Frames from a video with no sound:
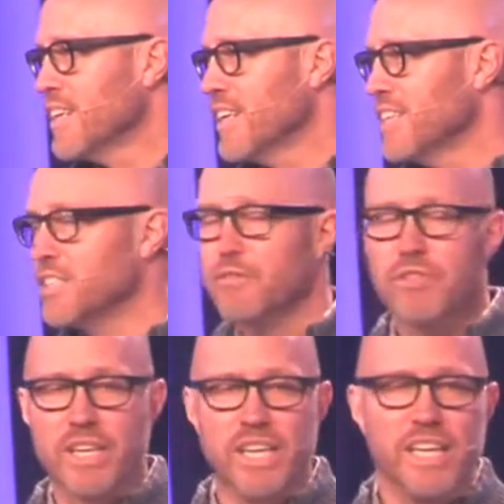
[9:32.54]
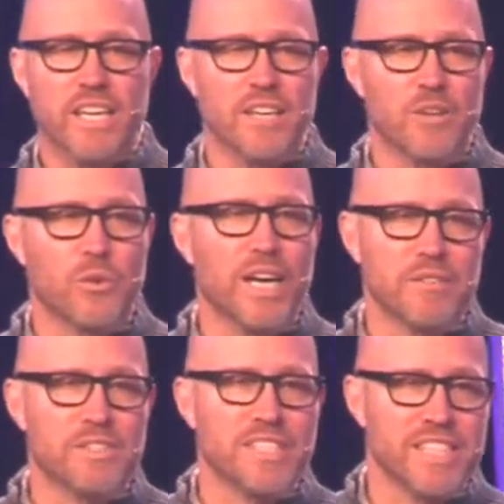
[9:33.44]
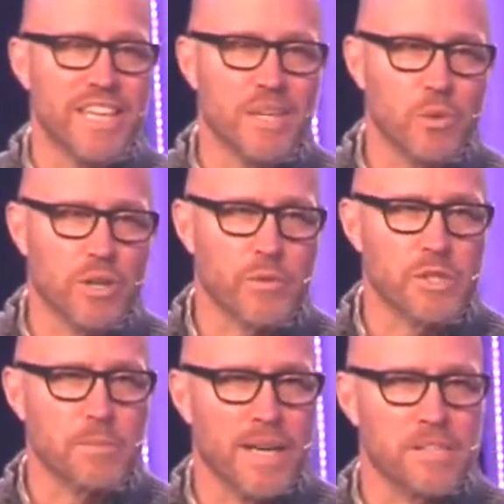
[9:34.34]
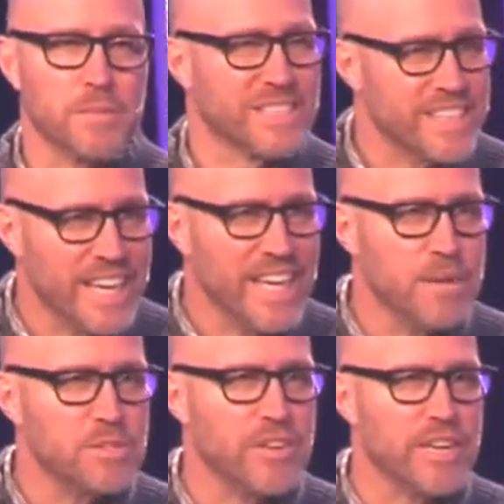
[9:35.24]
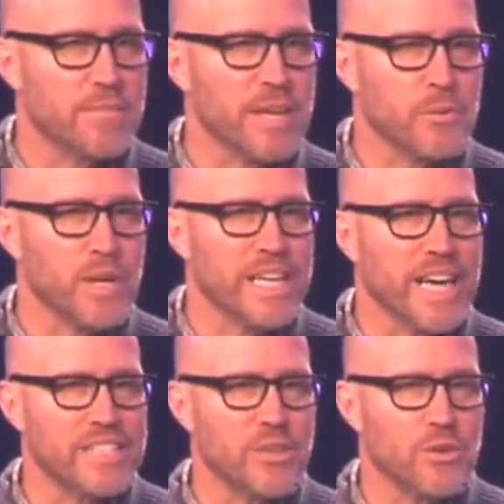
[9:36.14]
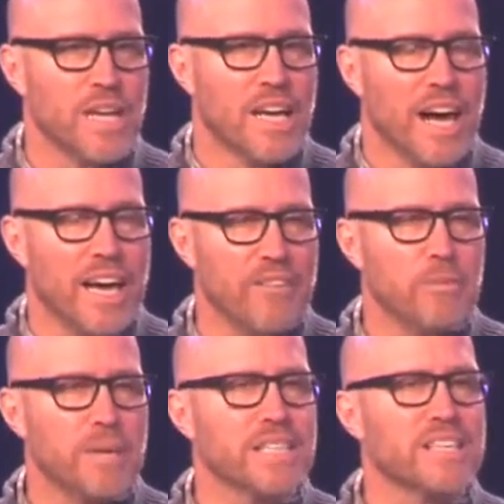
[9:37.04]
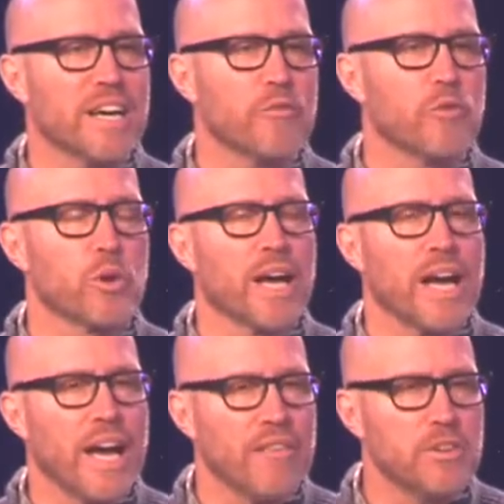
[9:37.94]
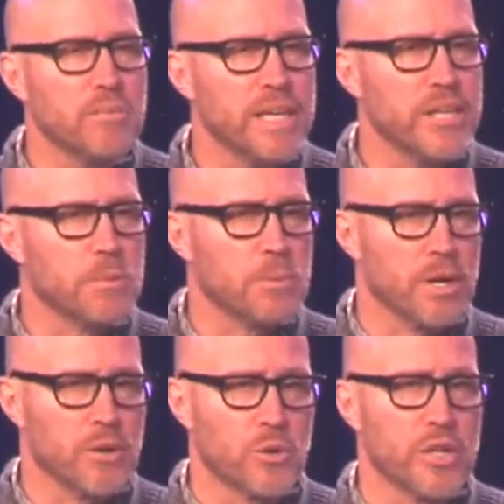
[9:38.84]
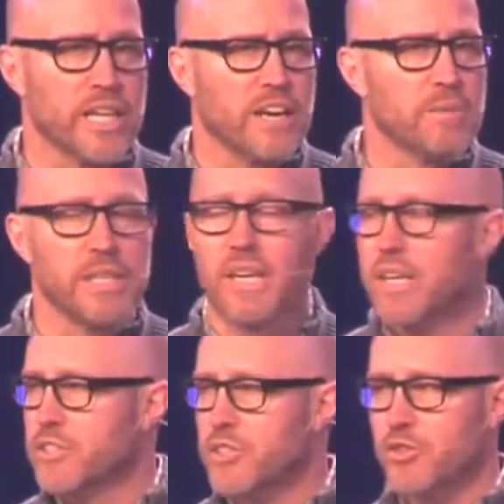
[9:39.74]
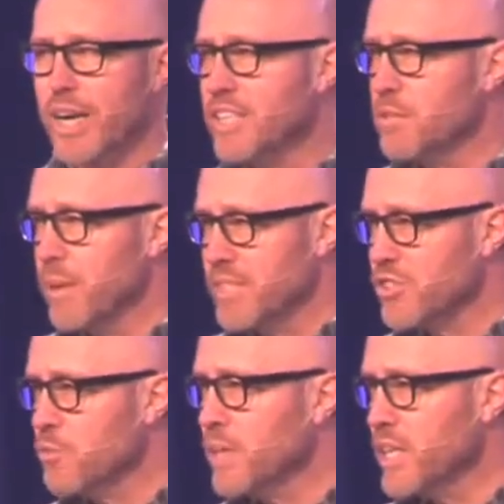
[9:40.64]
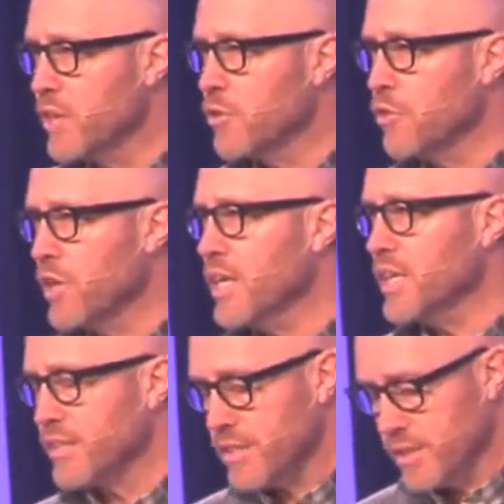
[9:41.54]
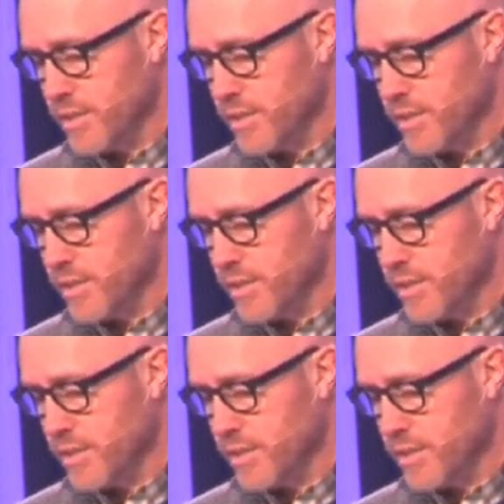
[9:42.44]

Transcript: As if the king arrived today, would our response be, Today? I'm sorry, I'm not ready. I, don't, I haven't made time for it. I haven't made it a priority. I've been distracted by so many other things.